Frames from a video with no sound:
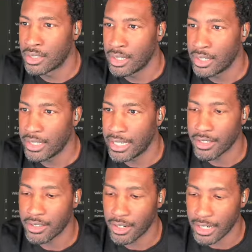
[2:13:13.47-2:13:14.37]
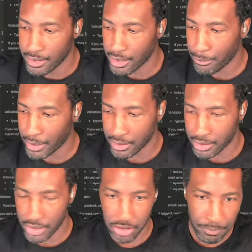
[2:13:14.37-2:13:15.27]
Yeah, all right, I figured out
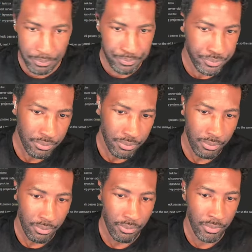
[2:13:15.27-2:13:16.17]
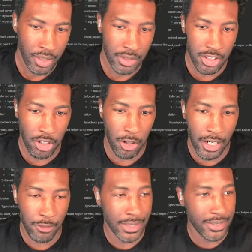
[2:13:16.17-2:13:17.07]
the issue. So
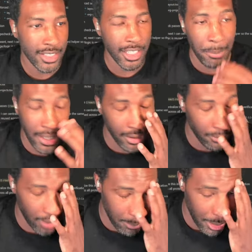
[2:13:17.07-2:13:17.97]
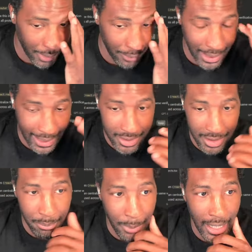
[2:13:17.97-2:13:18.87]
on resending my email
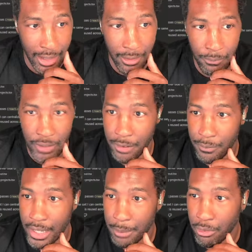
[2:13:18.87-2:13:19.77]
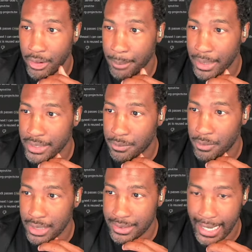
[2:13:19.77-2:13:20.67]
verification, my verified param gets
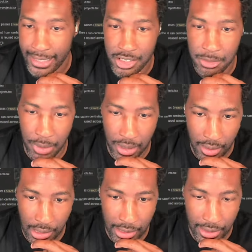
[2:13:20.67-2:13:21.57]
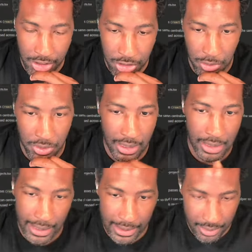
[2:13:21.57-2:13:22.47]
attached, but on initial
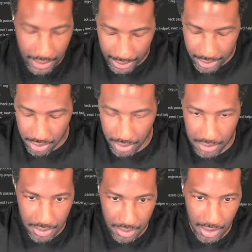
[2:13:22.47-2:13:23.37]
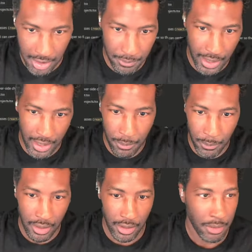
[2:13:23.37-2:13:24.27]
send, it is not. So let's see if it can't
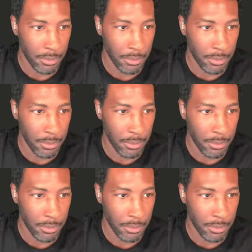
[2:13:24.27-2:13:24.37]
wire that up.